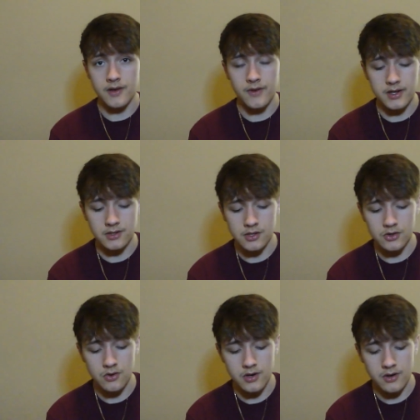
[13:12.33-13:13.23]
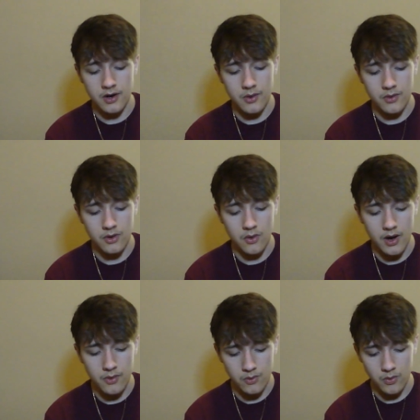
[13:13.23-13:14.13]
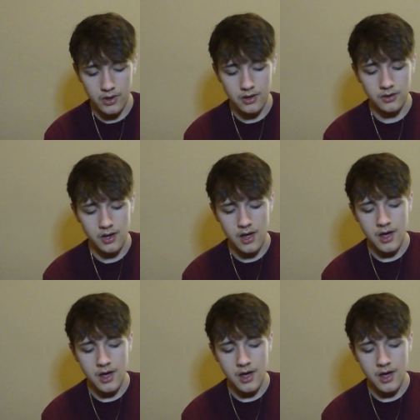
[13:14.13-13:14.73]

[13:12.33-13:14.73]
I've actually enjoyed it quite well.